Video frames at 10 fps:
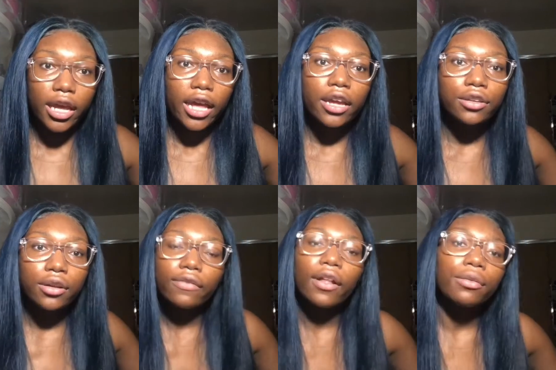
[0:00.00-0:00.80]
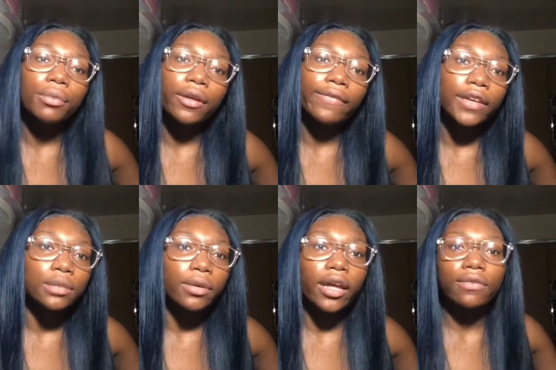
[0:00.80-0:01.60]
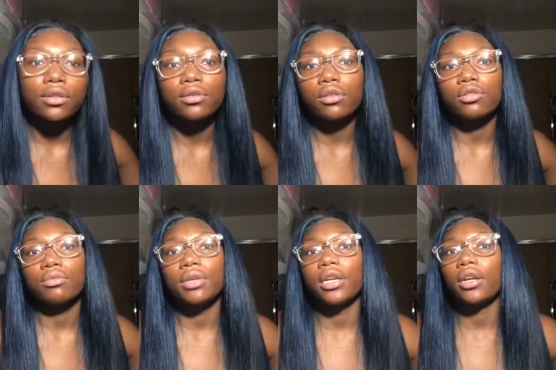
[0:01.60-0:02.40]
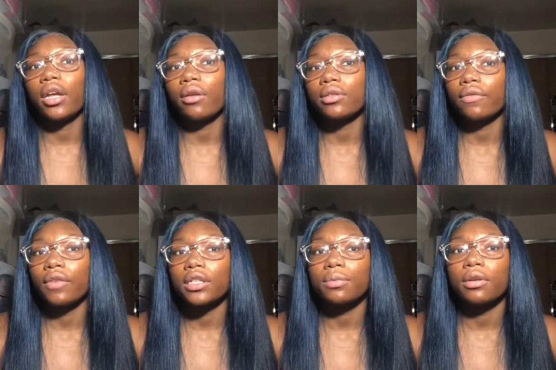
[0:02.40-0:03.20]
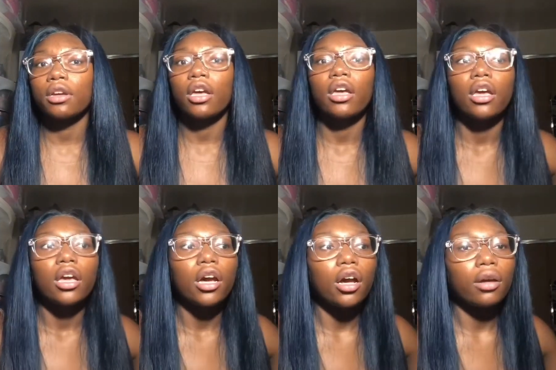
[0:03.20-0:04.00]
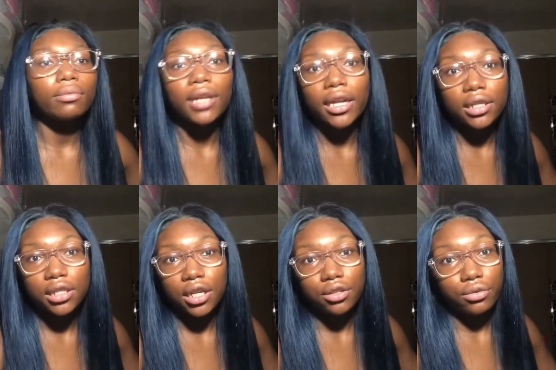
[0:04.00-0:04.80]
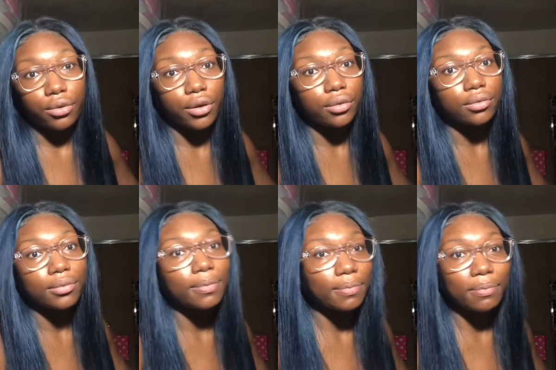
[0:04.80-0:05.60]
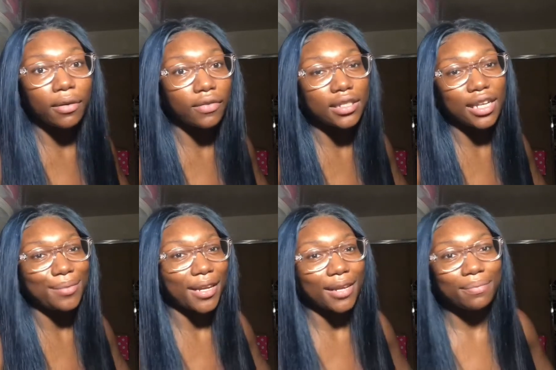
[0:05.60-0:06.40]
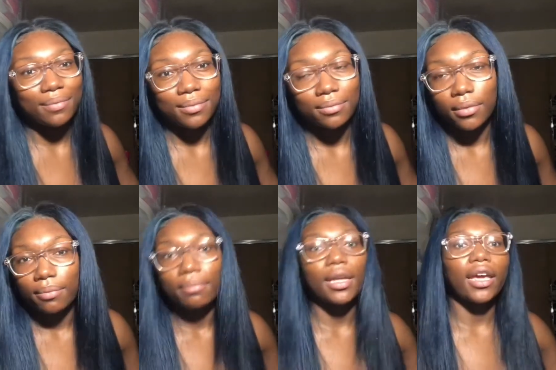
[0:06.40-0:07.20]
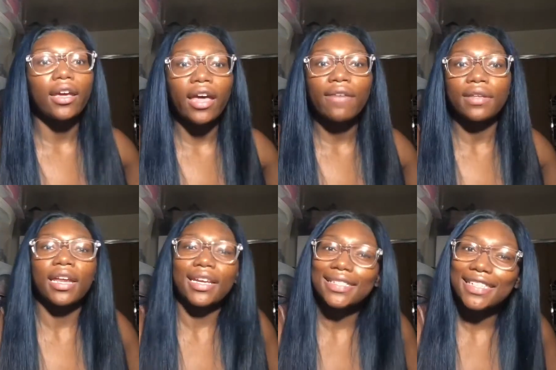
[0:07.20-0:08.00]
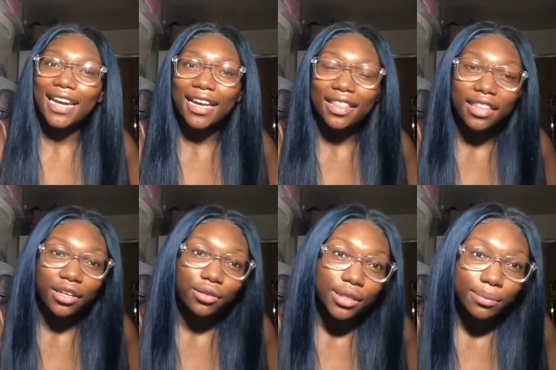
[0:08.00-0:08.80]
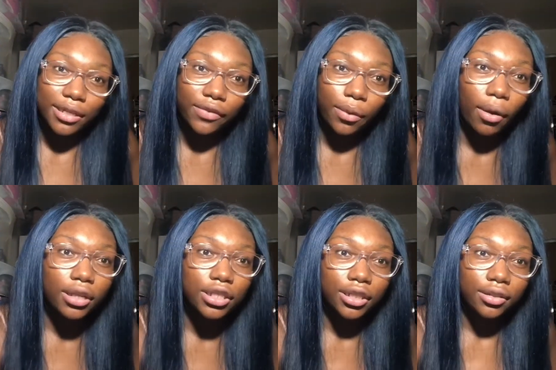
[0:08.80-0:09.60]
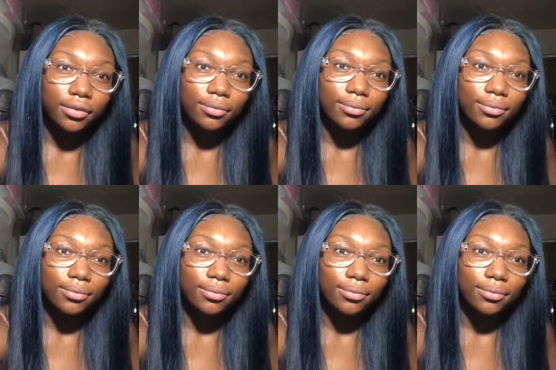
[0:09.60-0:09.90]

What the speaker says: And you can follow me on Facebook. I have 2 social media accounts on Facebook, Anastasia Royal, both the same name. But yeah, have a nice day, and thank you so much for watching.